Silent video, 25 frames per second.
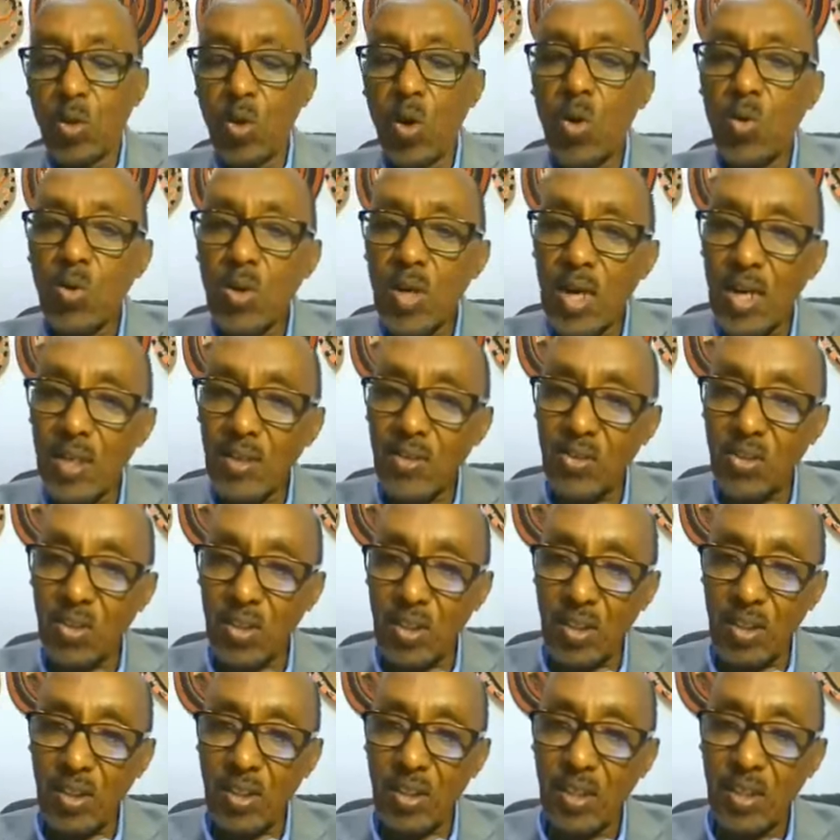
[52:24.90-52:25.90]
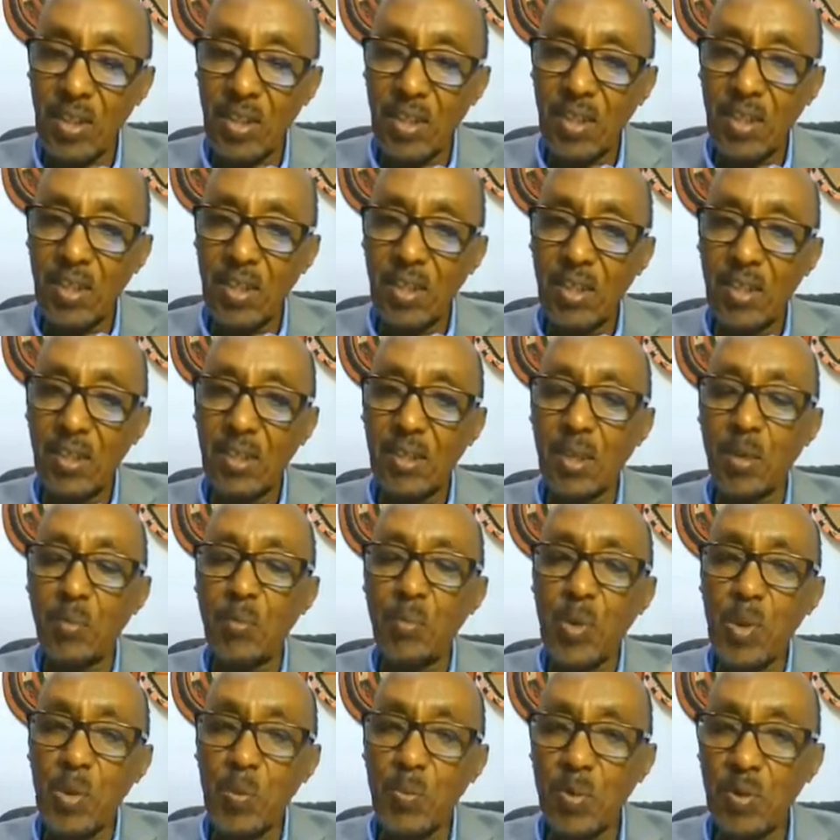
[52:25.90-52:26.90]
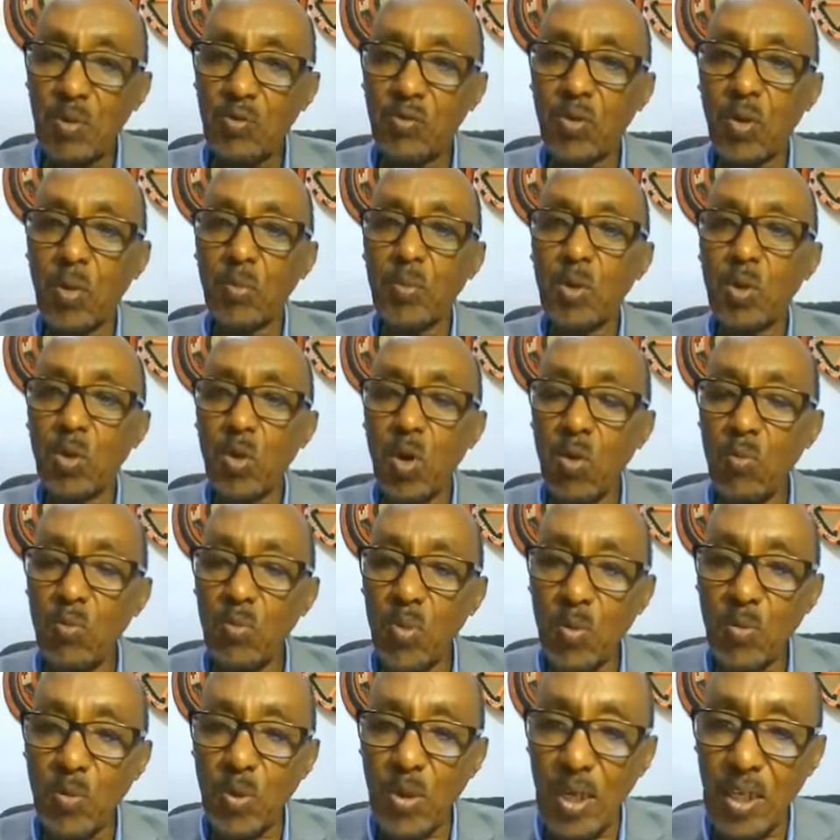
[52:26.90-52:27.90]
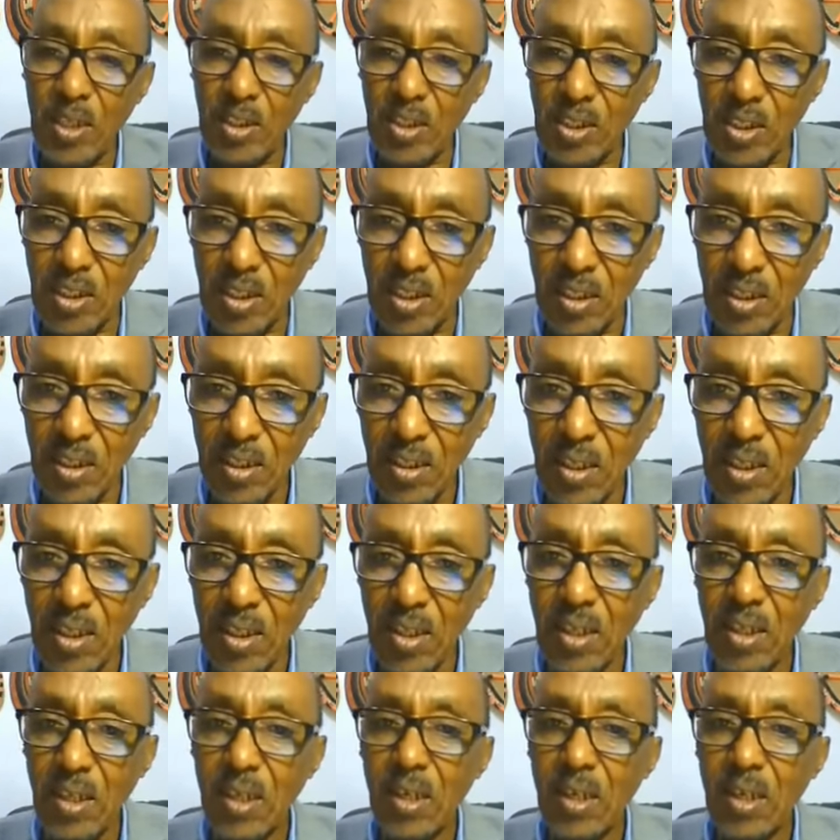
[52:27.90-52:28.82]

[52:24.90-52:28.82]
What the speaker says: Your own country, the people from your own population